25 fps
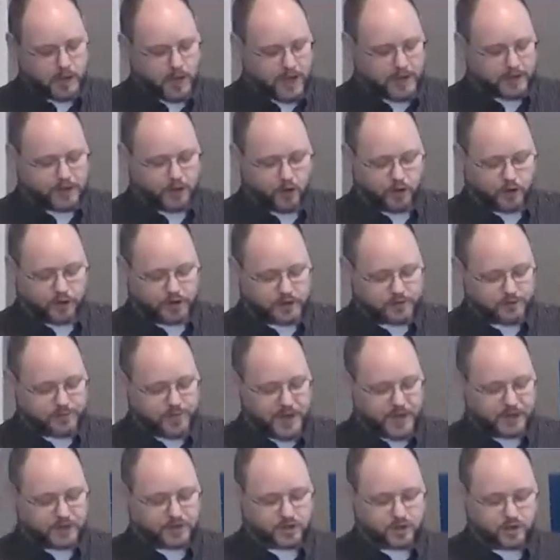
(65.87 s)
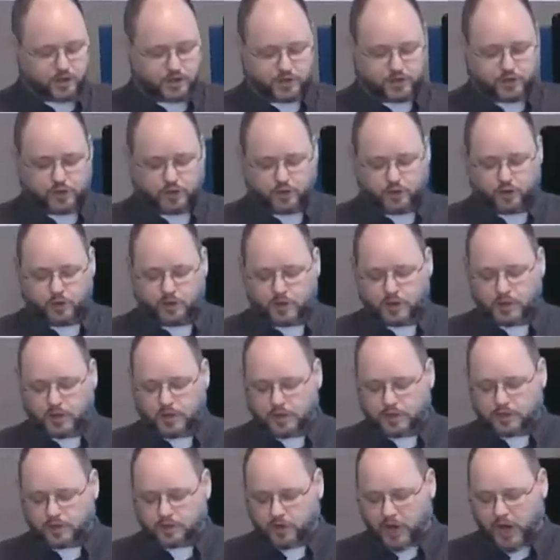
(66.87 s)
I don't expect you to
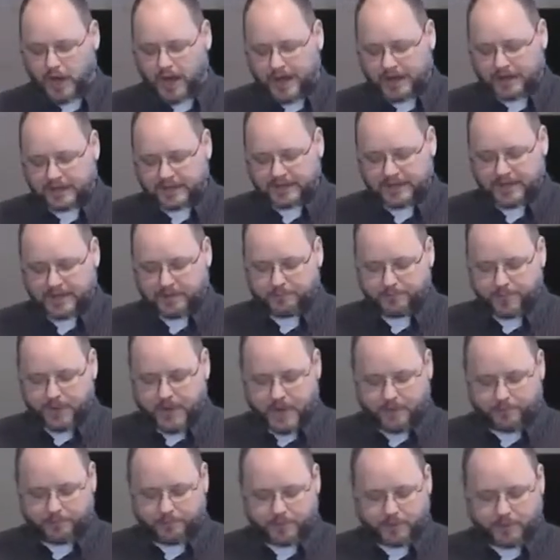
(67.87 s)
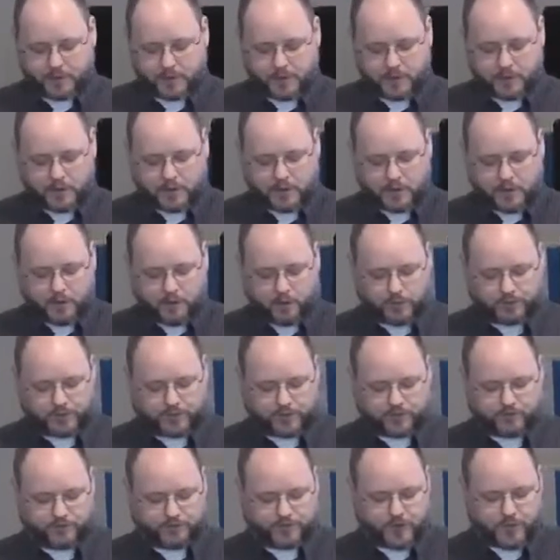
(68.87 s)
try and keep up
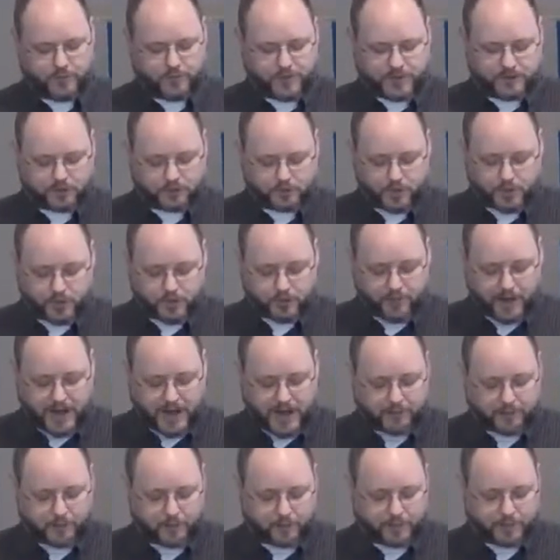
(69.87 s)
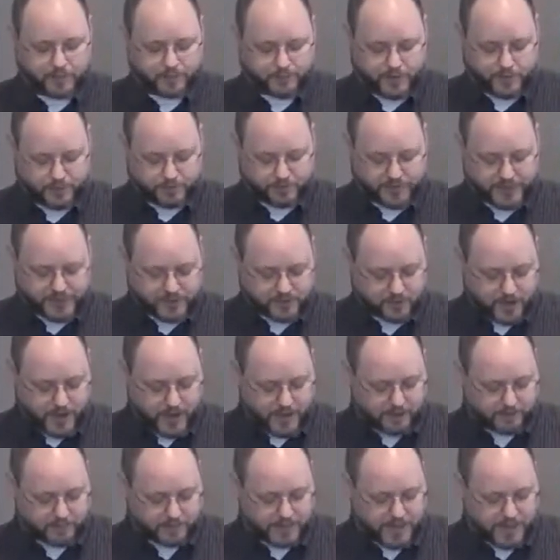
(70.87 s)
with flipping through your Bible, but, but please
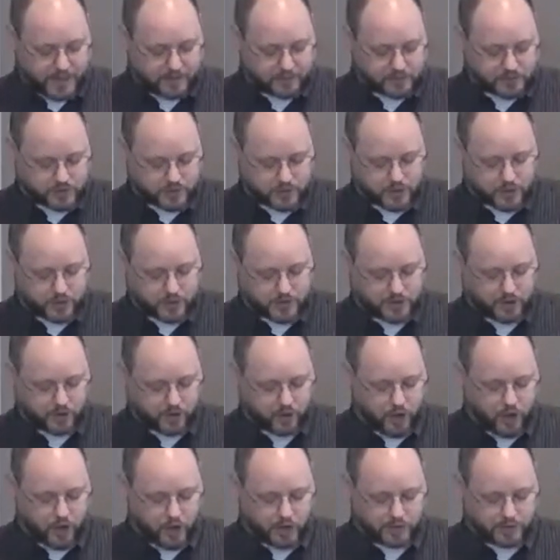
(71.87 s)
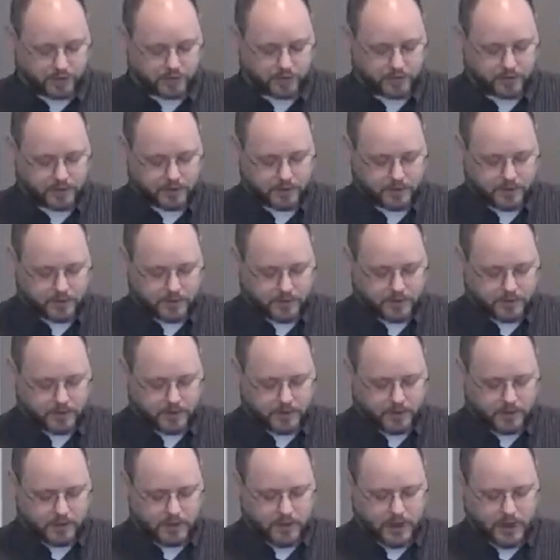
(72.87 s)
write them down so you can look
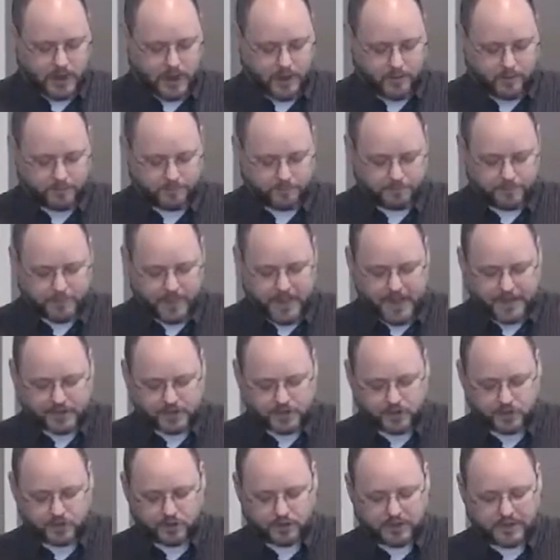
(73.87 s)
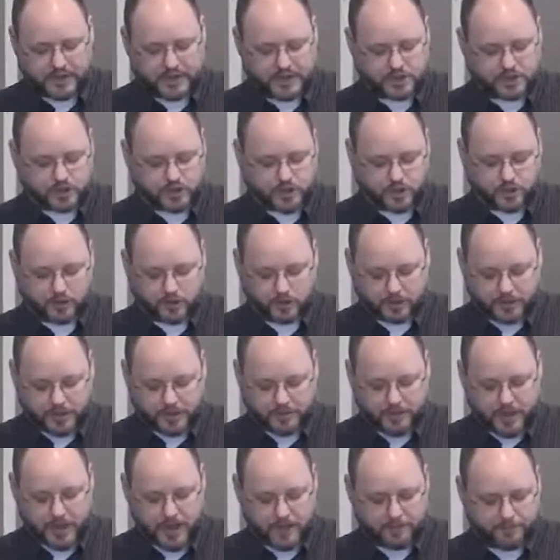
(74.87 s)
uh, at your leisure and look
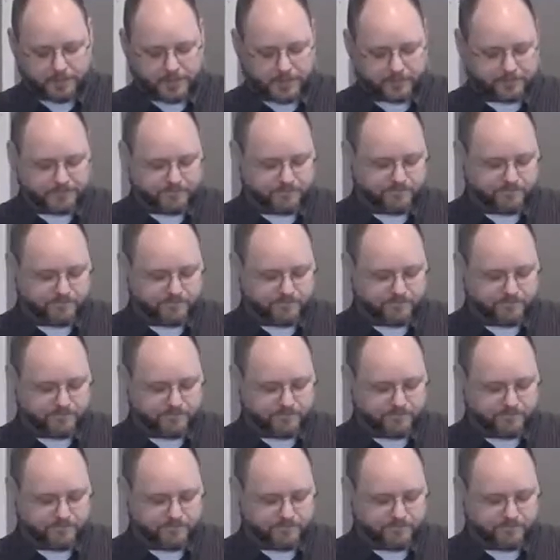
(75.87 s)
them up.